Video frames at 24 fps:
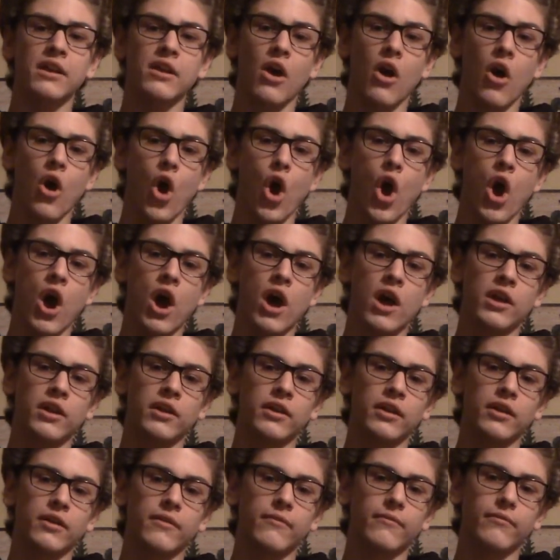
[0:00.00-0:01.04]

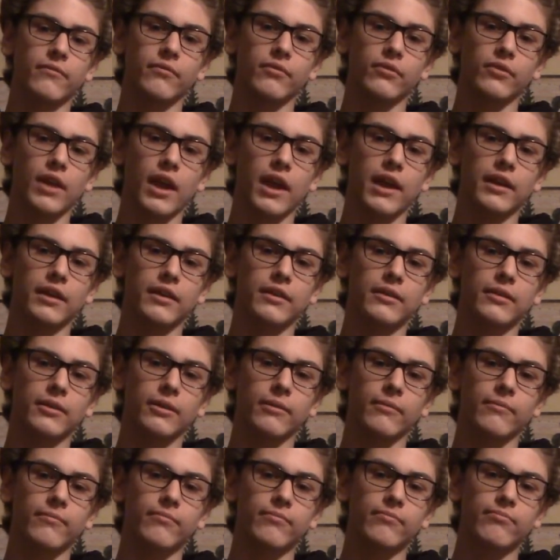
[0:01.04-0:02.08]
on like
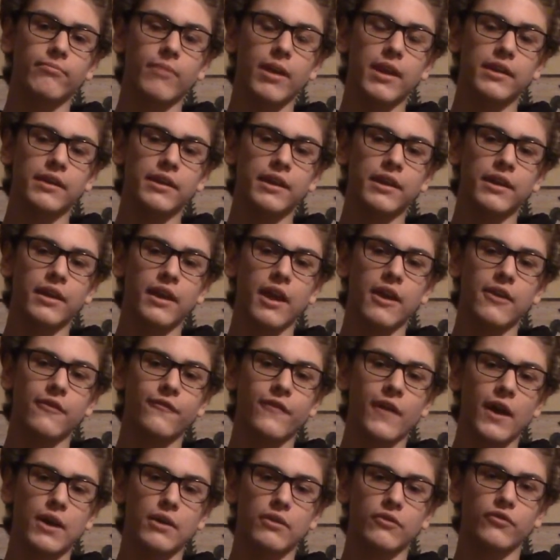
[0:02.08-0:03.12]
making a
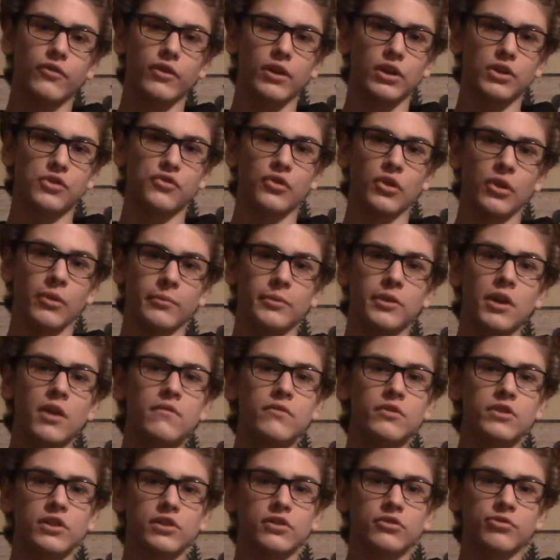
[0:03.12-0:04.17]
found footage film.
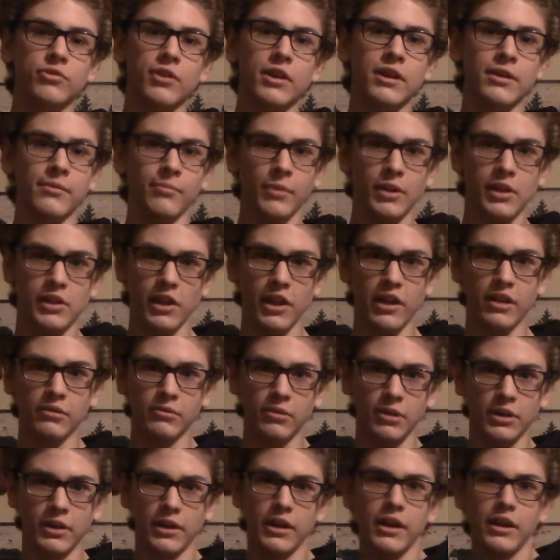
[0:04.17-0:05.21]
Don't just randomly say
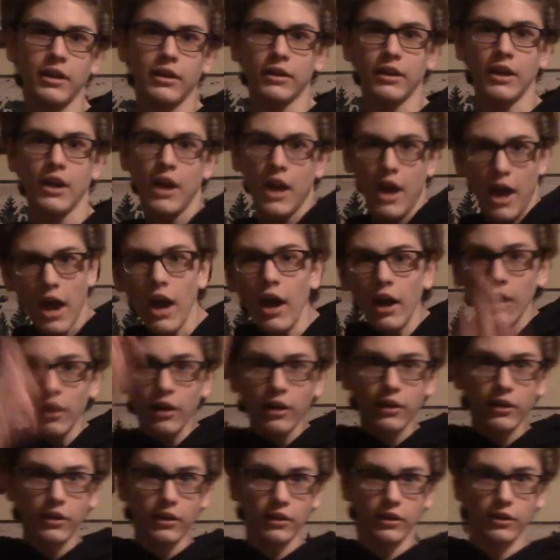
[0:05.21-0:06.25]
one day,
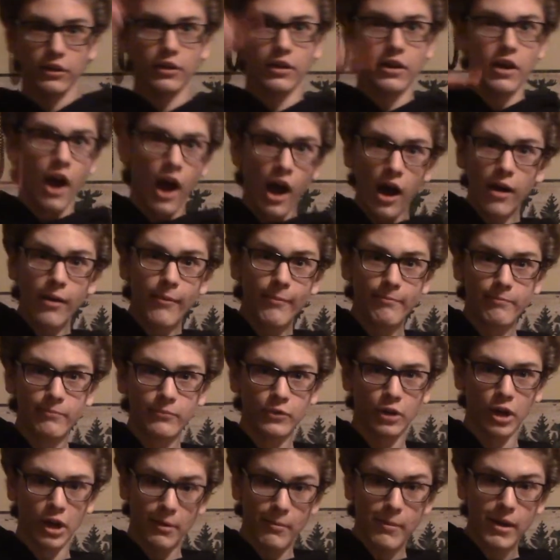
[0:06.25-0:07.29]
"Hey, I'm
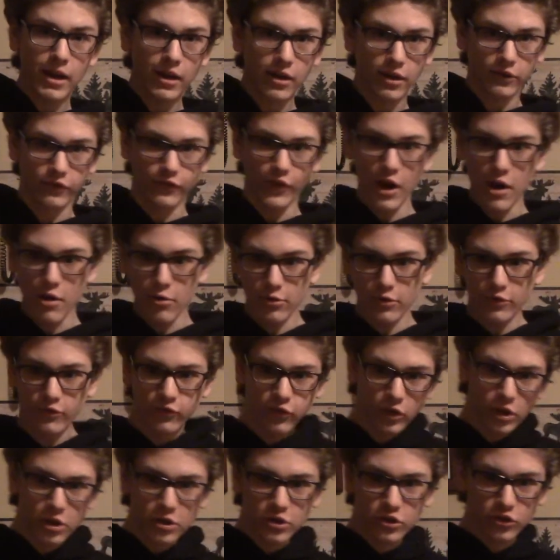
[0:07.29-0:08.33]
gonna make a found
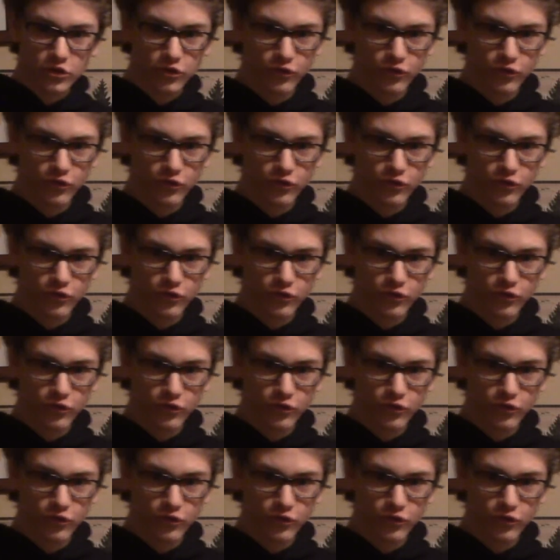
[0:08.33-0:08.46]
footage